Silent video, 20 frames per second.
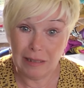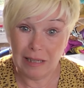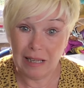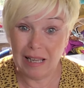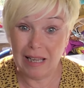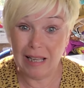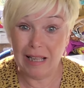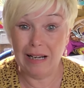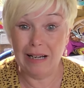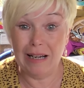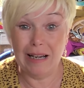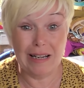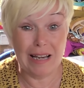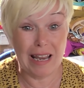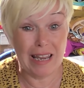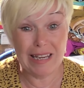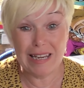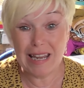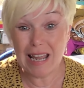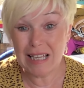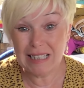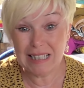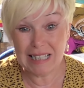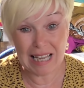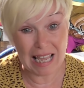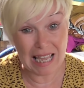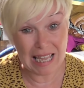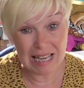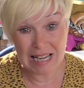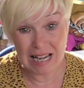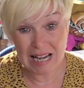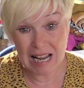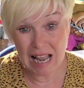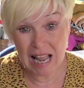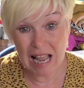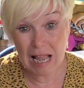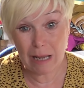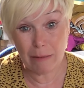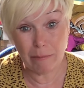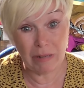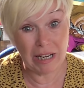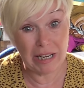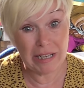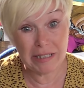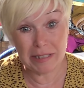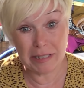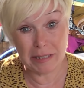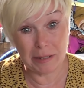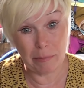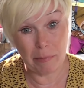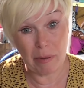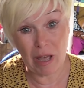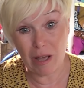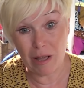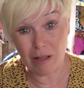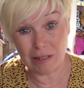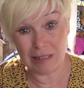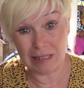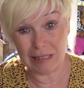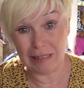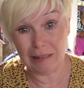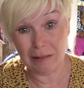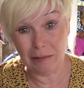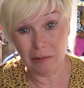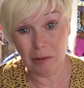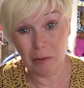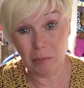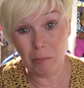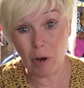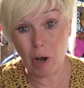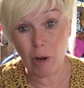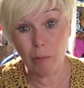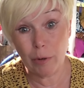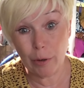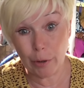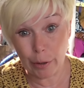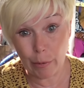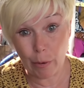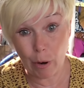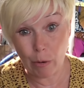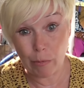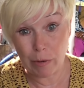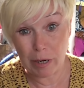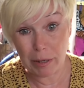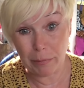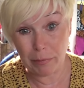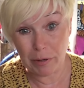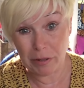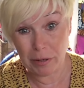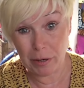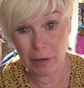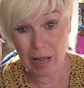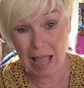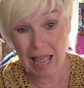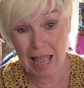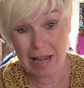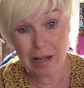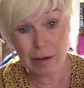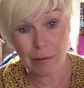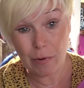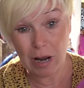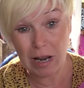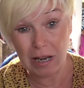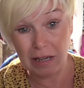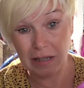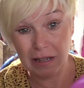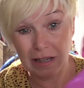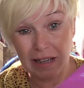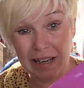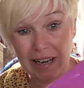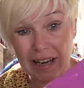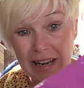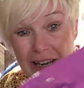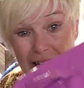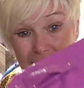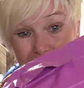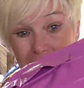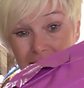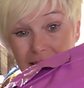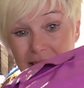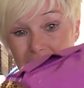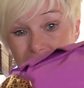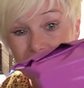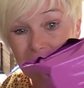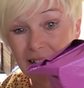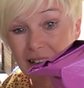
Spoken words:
and yet again, I'm late to the party, but I'm going to open it with you anyway. It's